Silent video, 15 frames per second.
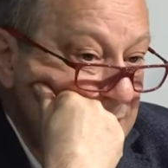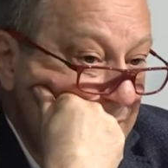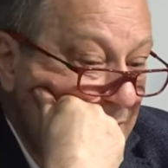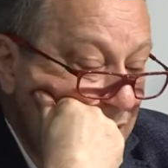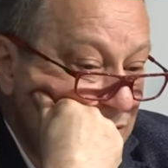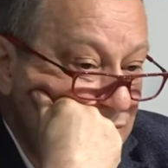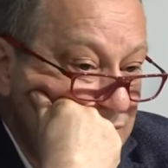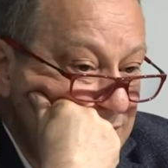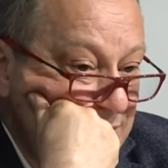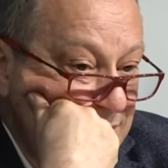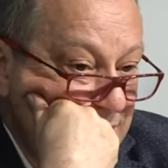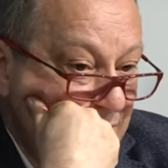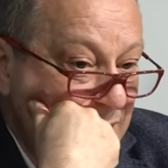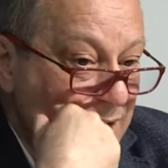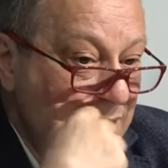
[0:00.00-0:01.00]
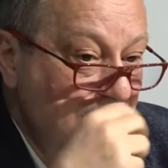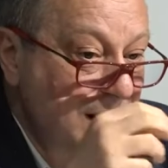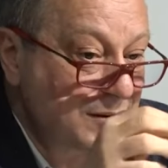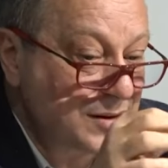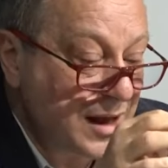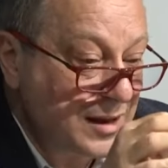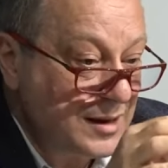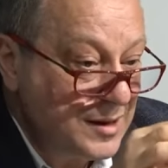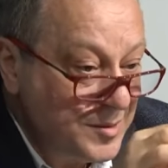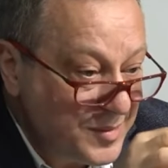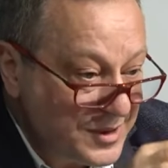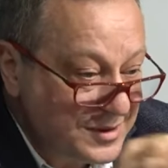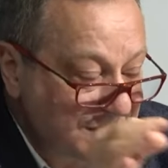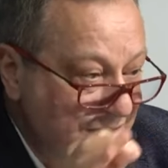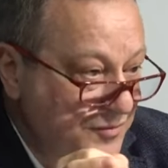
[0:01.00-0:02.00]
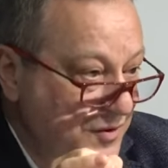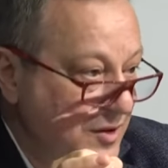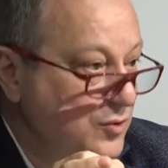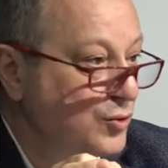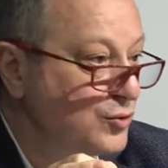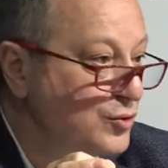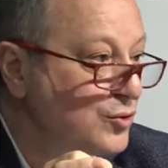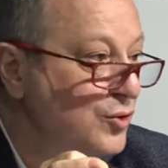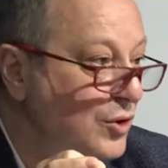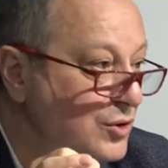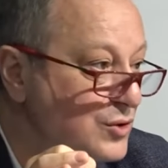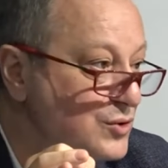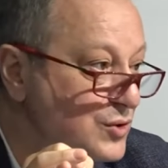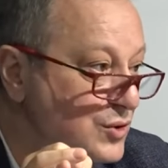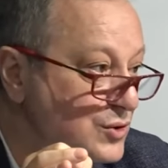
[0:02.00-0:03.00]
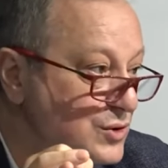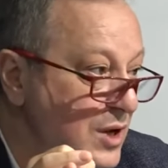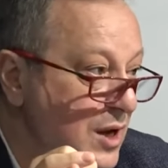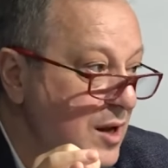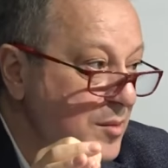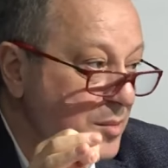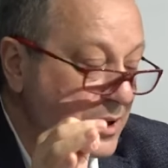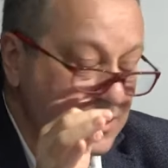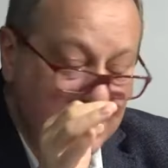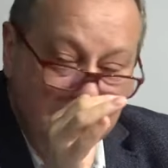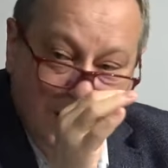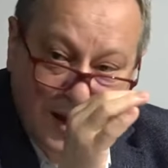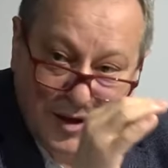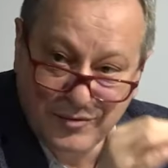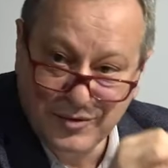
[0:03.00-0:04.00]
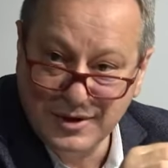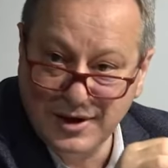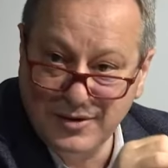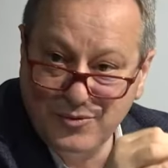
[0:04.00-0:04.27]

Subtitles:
have a limited effect on the Caucasus, but having